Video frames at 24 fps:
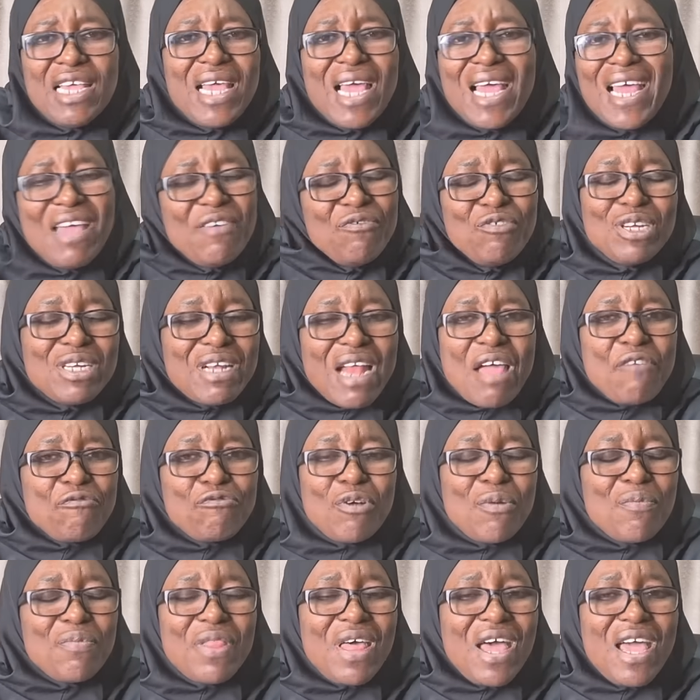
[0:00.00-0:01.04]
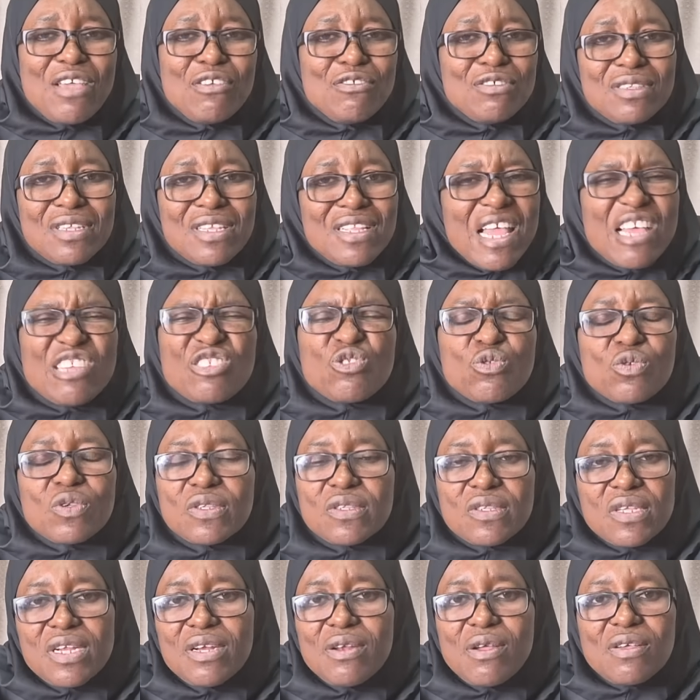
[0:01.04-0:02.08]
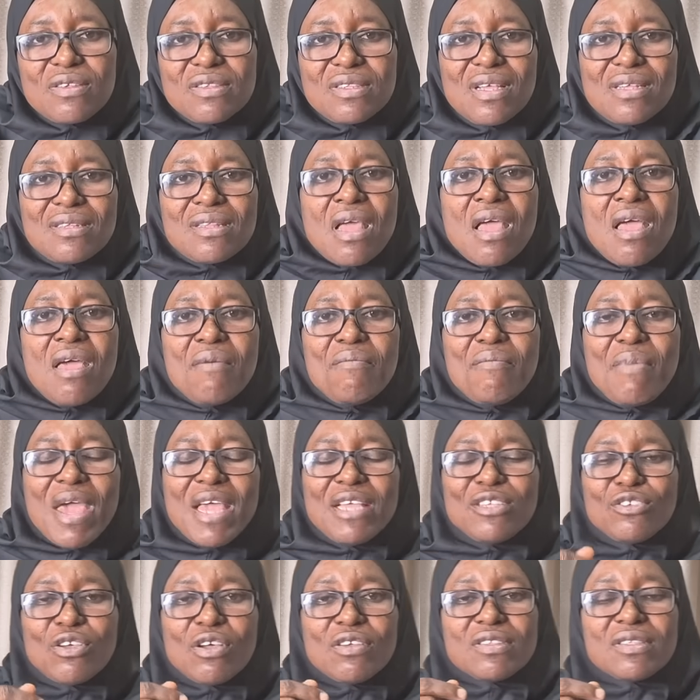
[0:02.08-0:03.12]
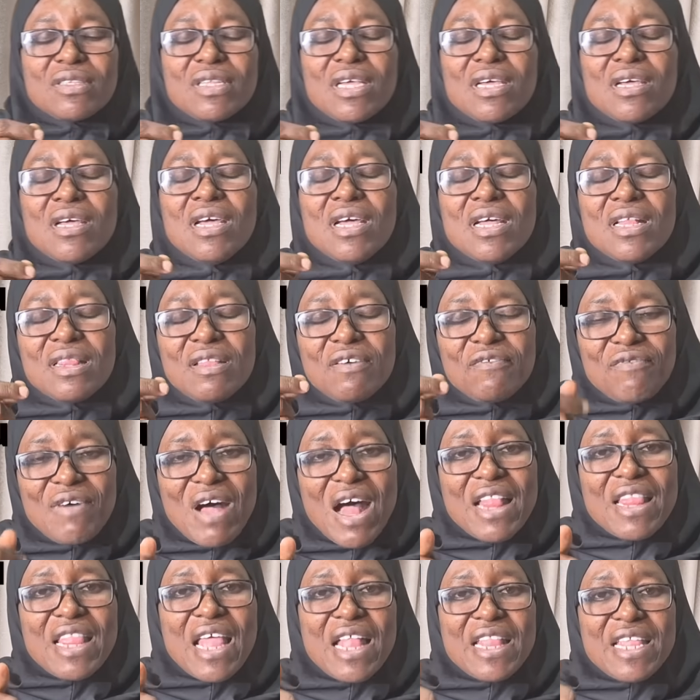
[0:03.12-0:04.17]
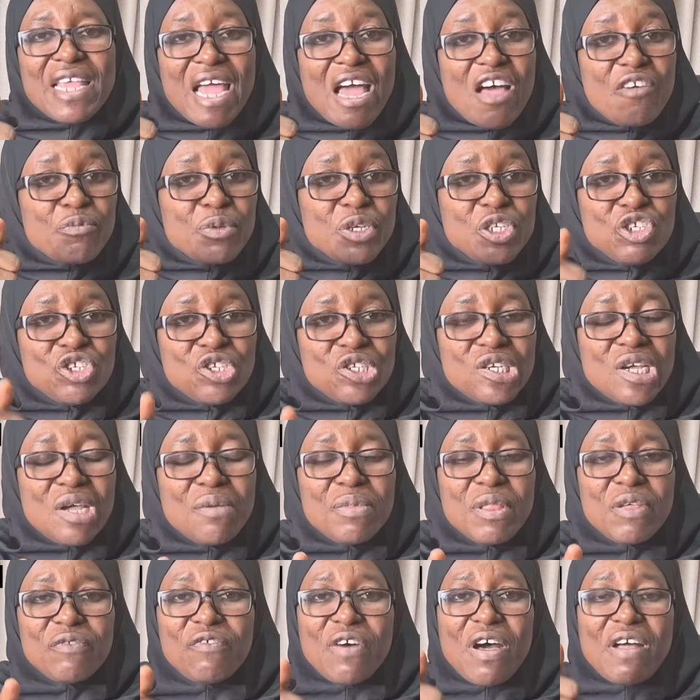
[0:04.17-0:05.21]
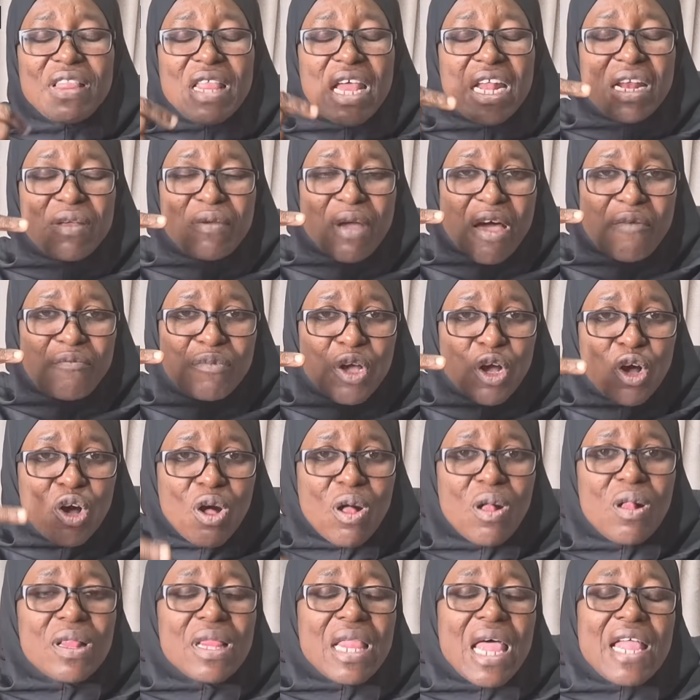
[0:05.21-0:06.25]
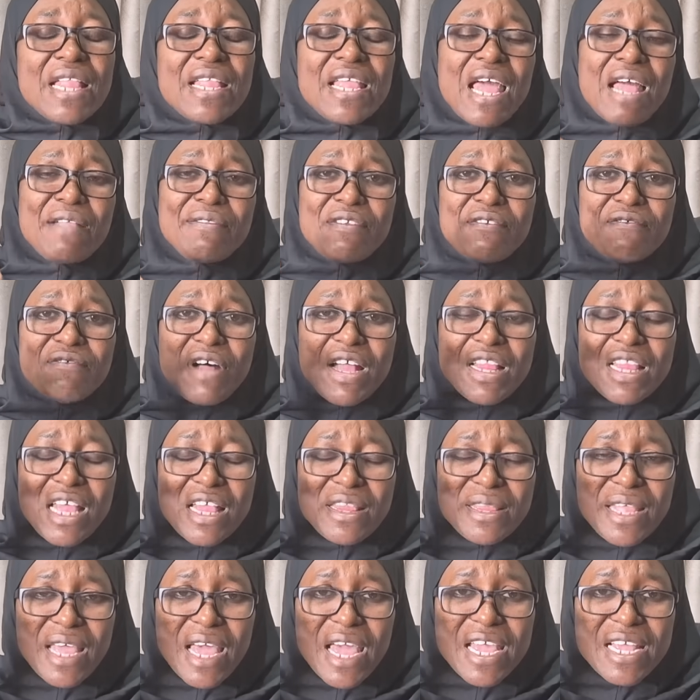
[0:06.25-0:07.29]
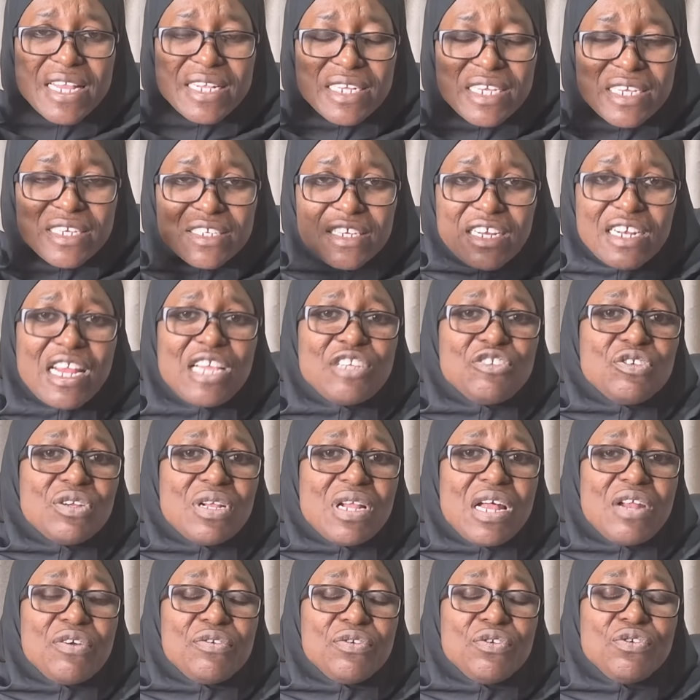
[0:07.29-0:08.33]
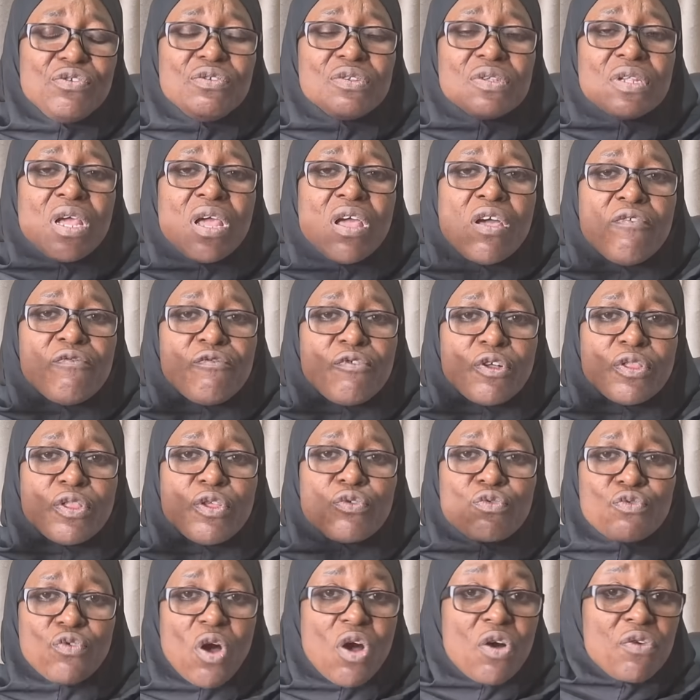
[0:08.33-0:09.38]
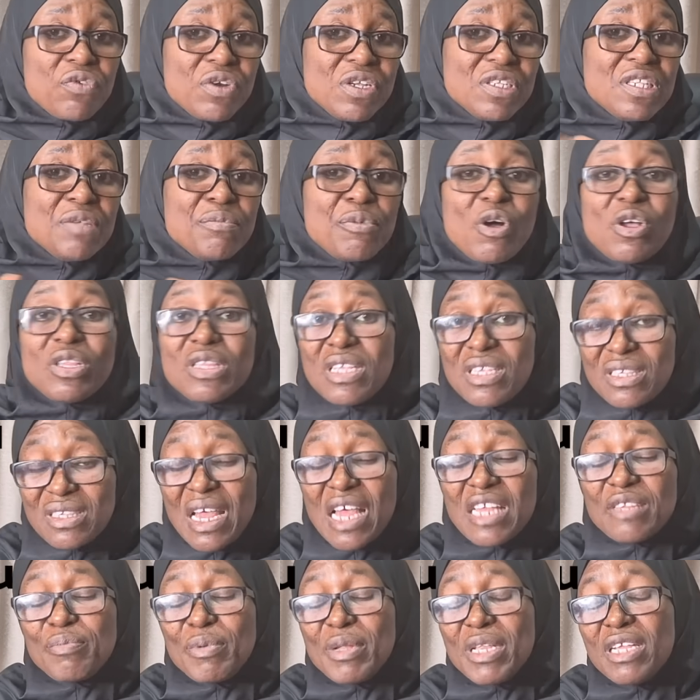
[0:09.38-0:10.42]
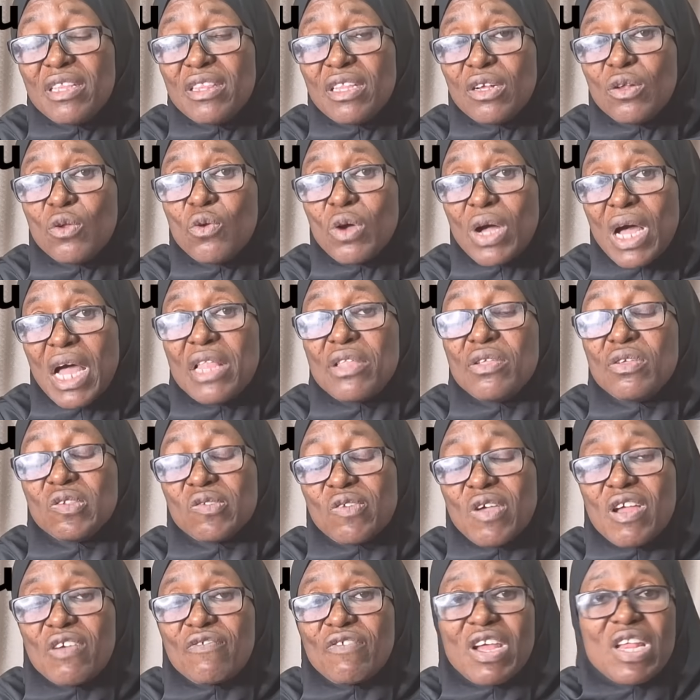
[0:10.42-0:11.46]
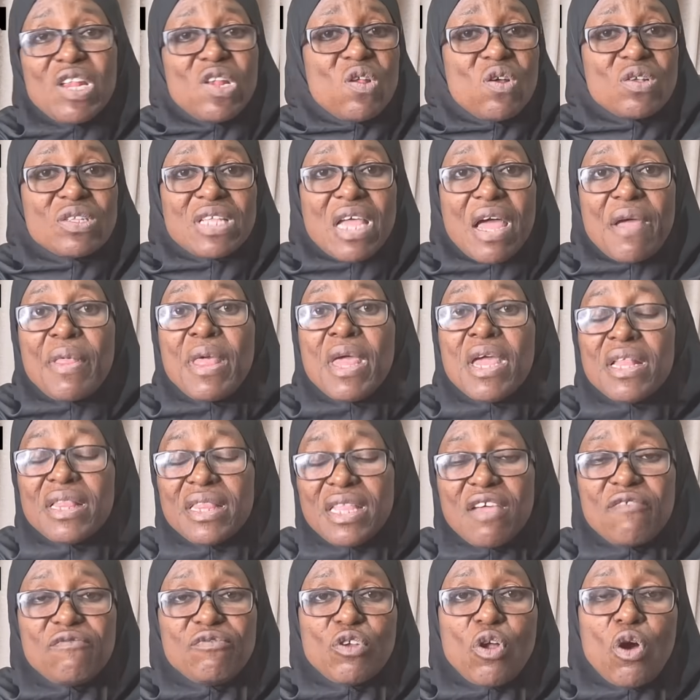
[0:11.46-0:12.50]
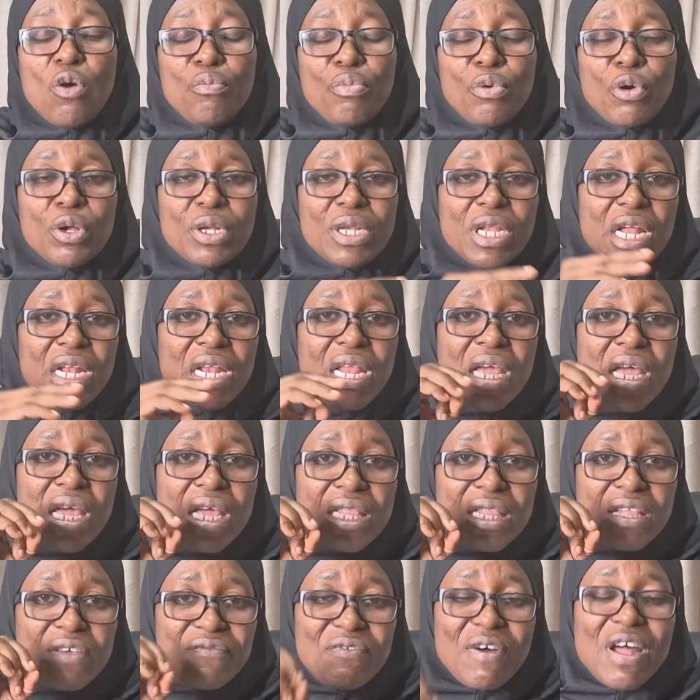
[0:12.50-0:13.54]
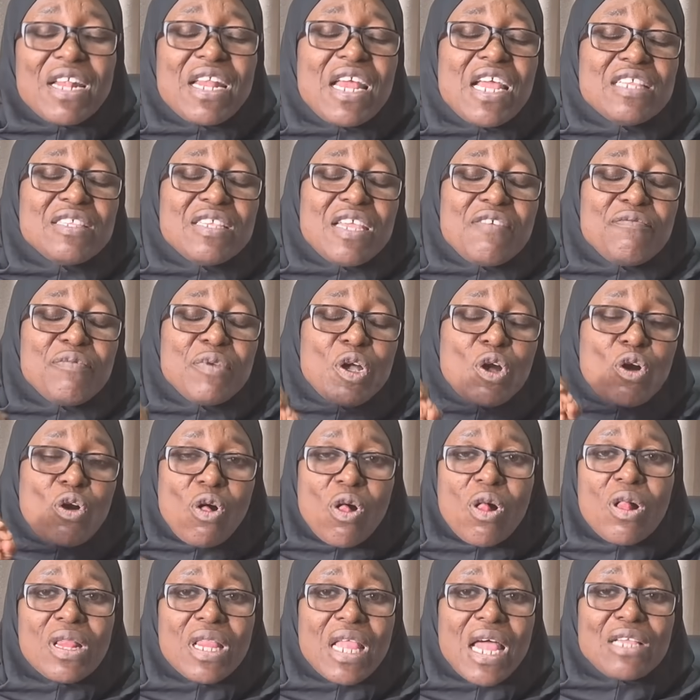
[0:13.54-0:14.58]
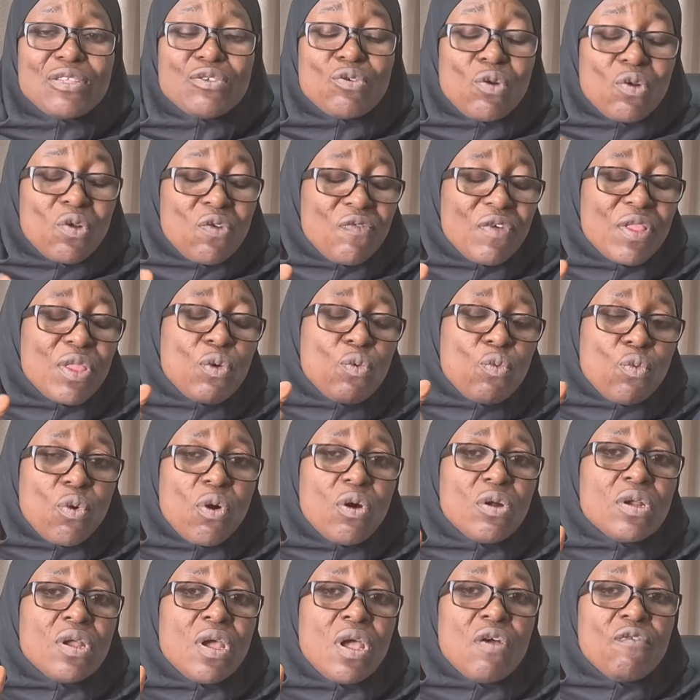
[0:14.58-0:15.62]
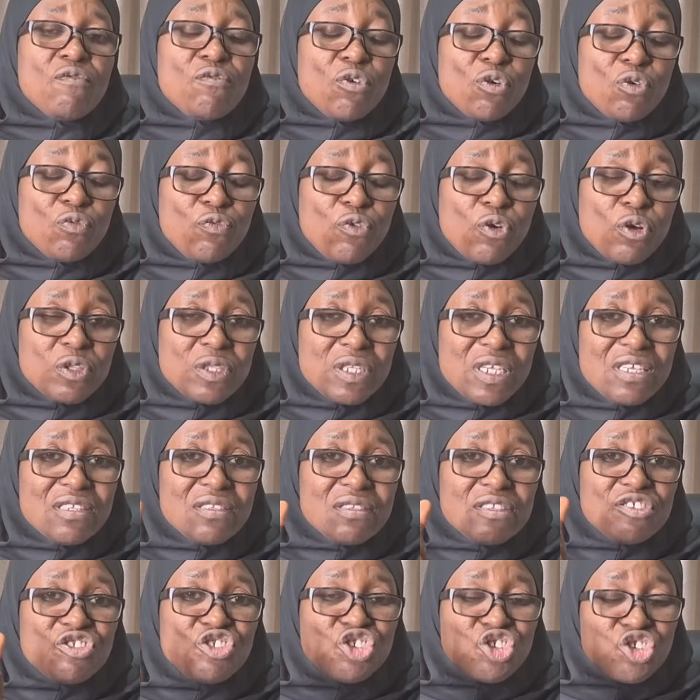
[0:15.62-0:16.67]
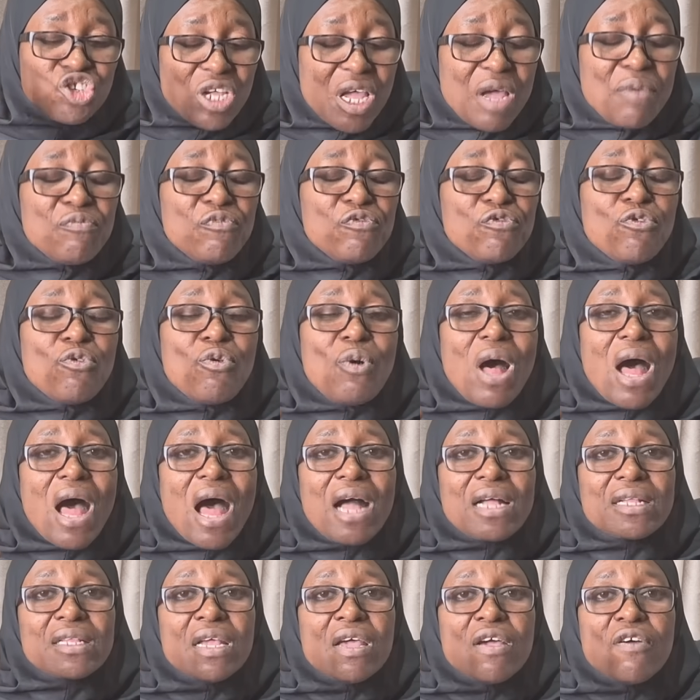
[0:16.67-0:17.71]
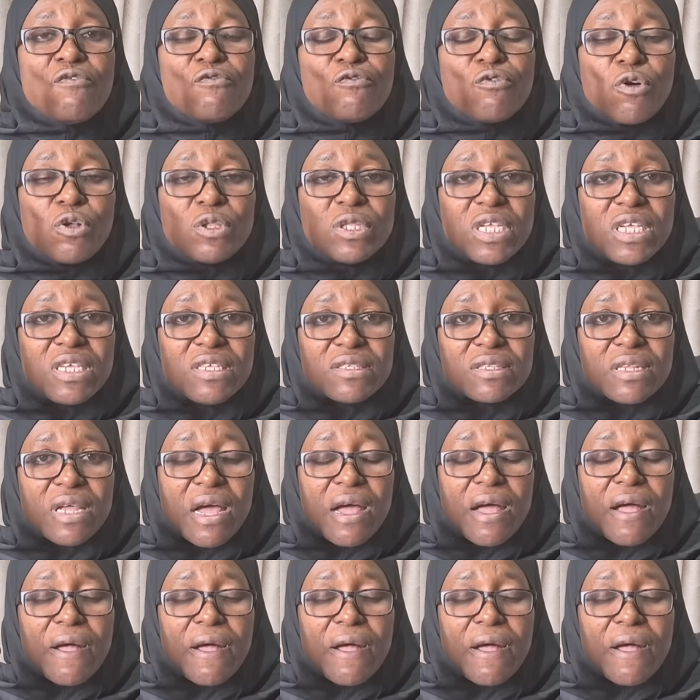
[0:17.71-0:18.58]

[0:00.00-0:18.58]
Even right from there, you see there's no seriousness, but it's just the fact that they have been shamed, the fact that they have been called out, the fact that they are in the international news for the wrong reason, because this has been in the local news for a very long time. They've not bothered. The fact that they've been called out all over the world for this shameful act, for this